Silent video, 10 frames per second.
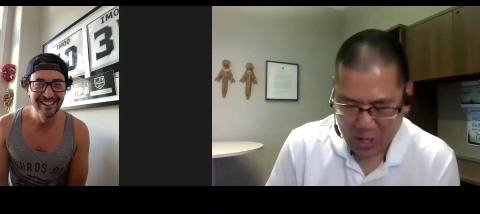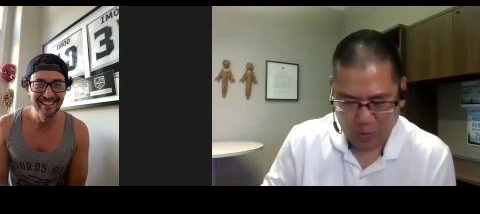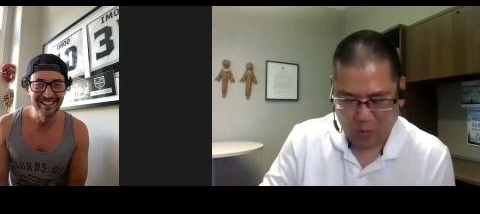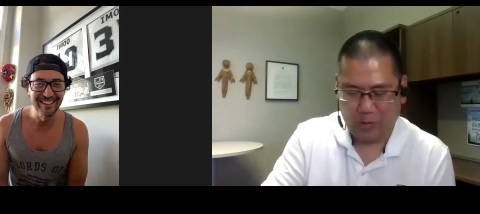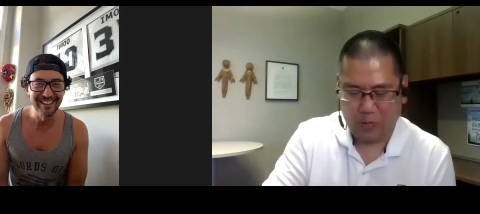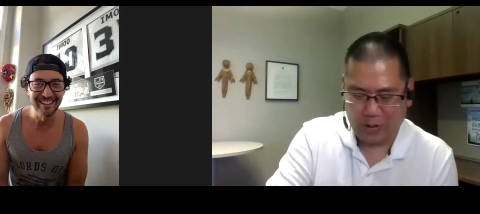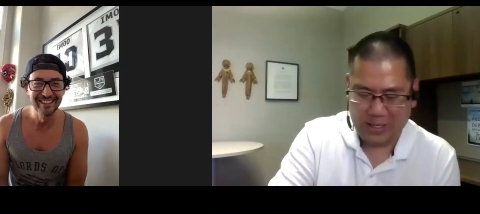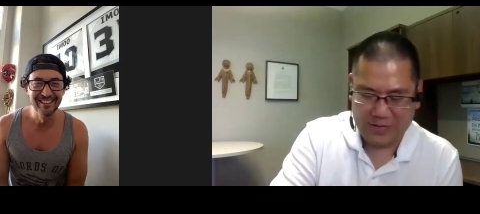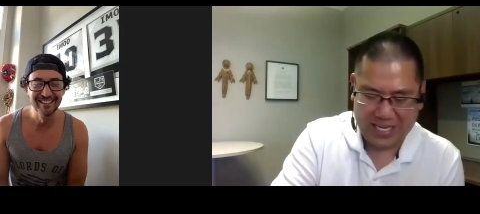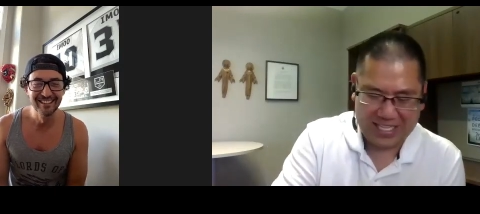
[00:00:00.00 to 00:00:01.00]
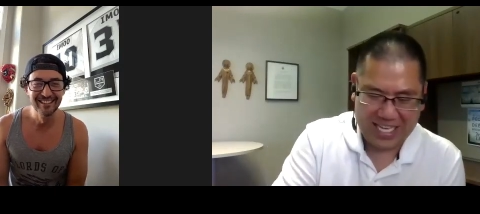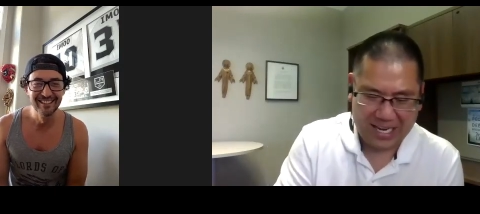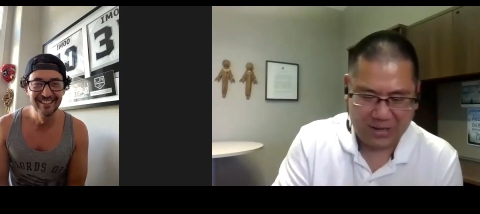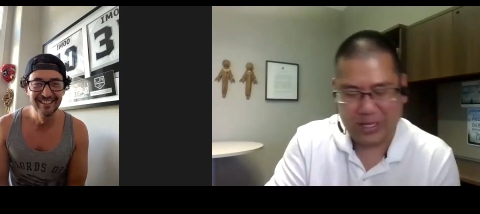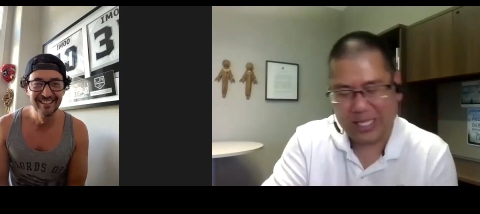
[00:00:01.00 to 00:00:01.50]
Speaker 1: we'll we'll leave it at that.
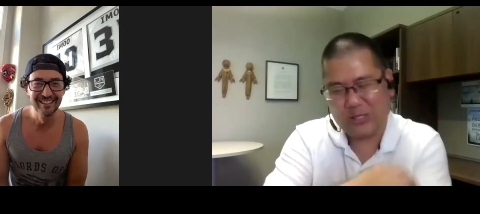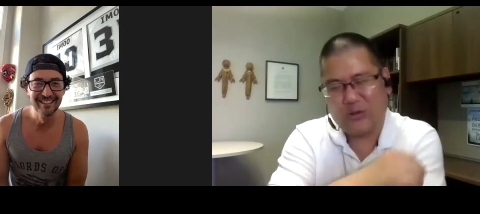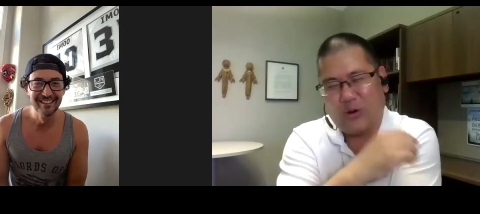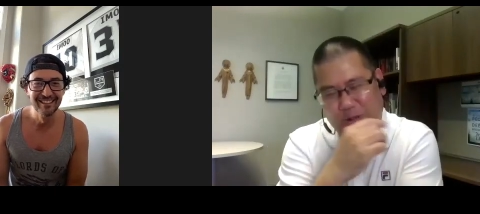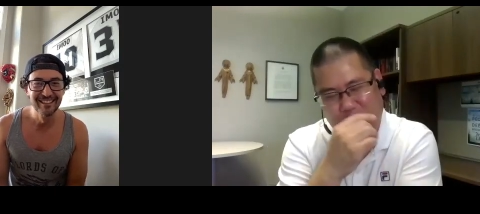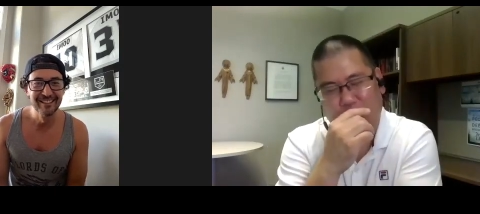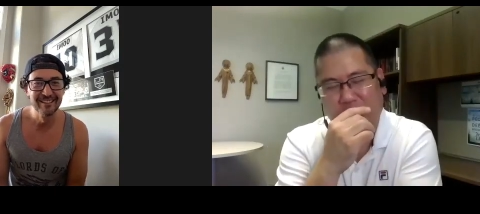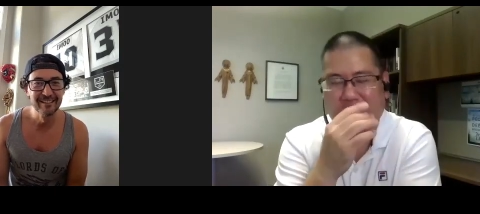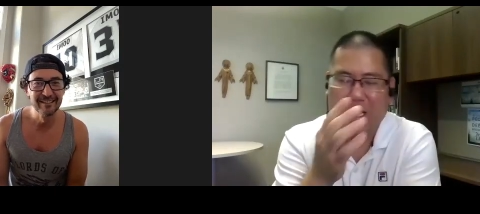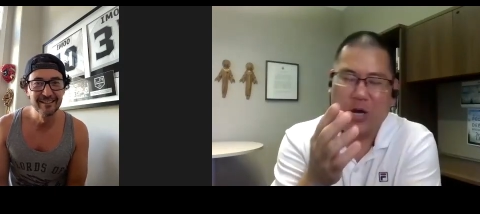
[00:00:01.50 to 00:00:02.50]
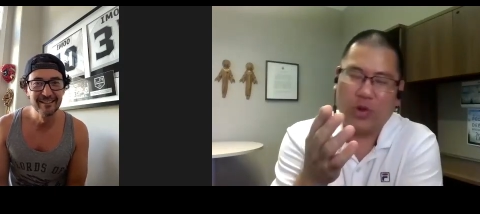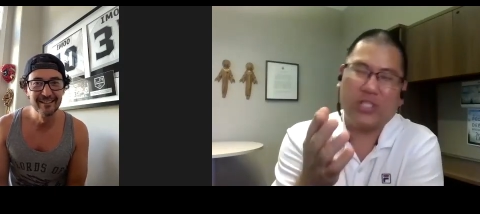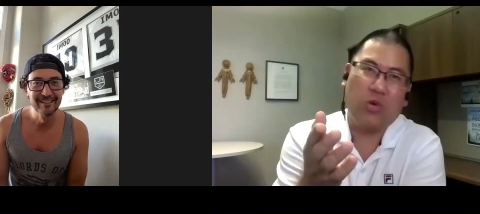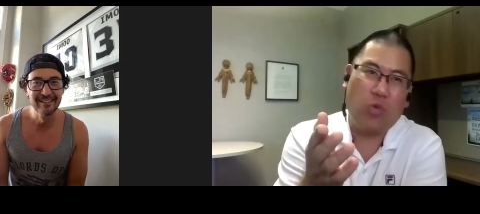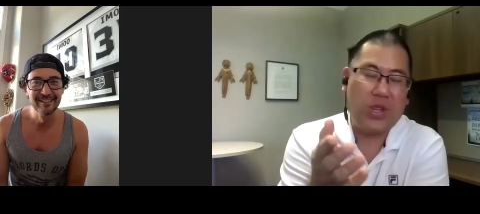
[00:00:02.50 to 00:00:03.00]
No, that's cool. So what's what's
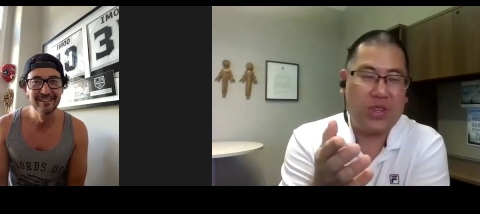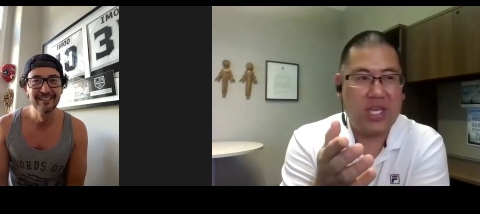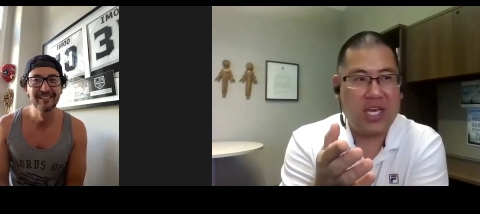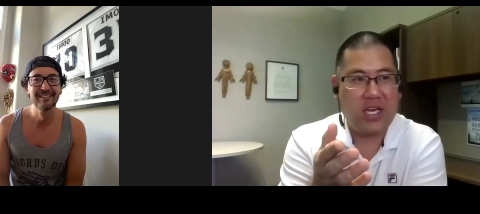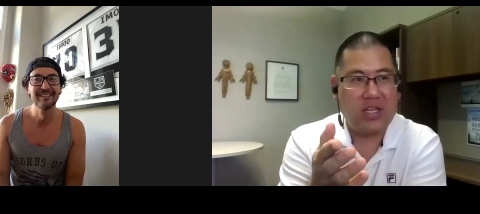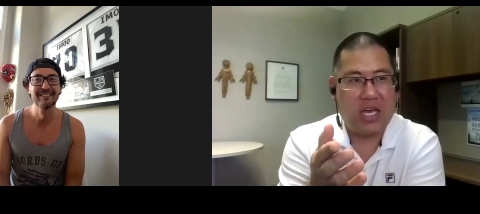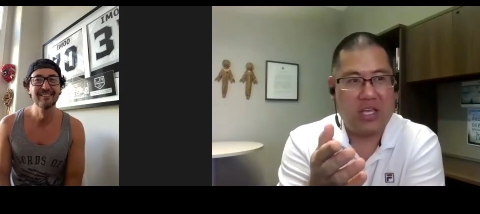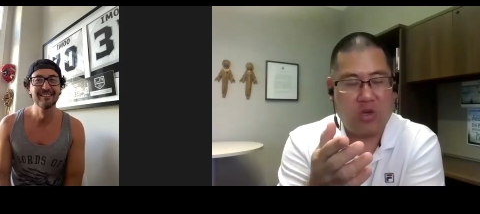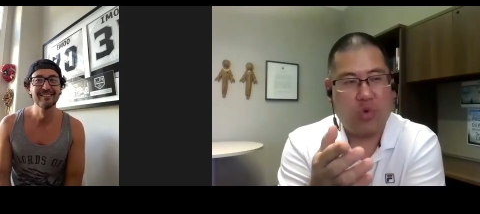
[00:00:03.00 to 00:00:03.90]
the one thing that you